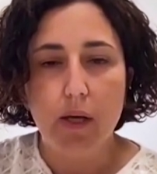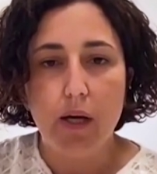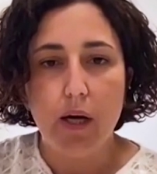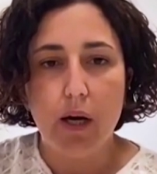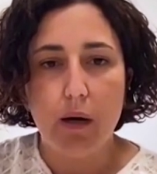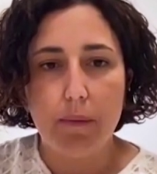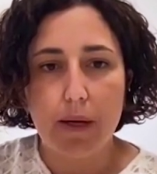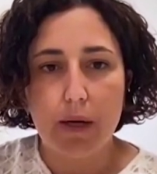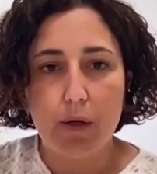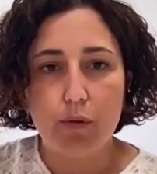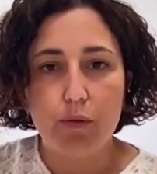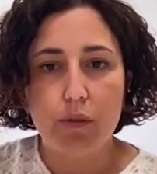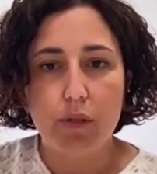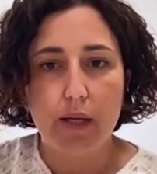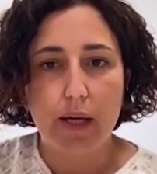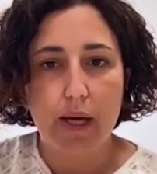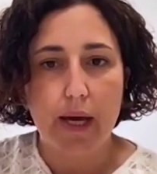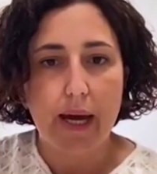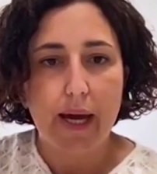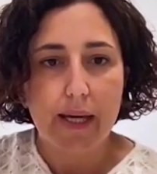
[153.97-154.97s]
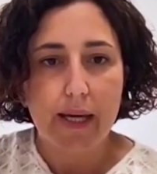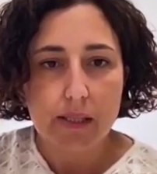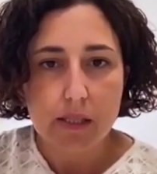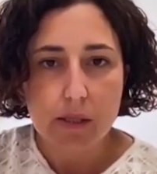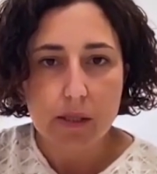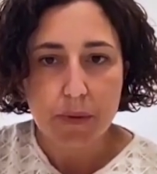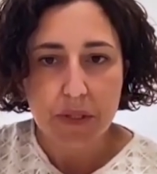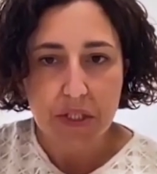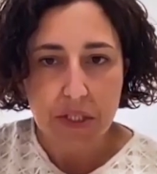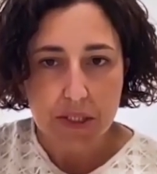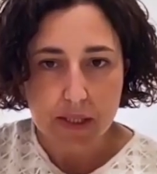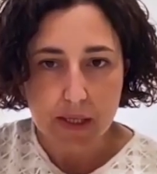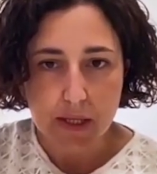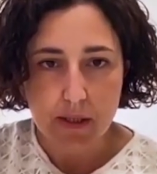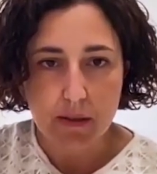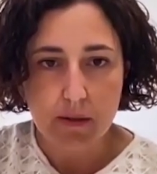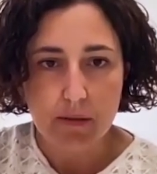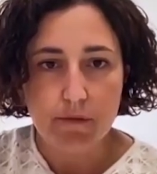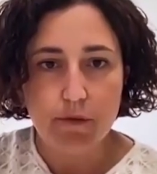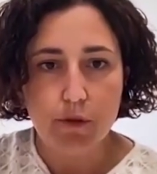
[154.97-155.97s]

about 80%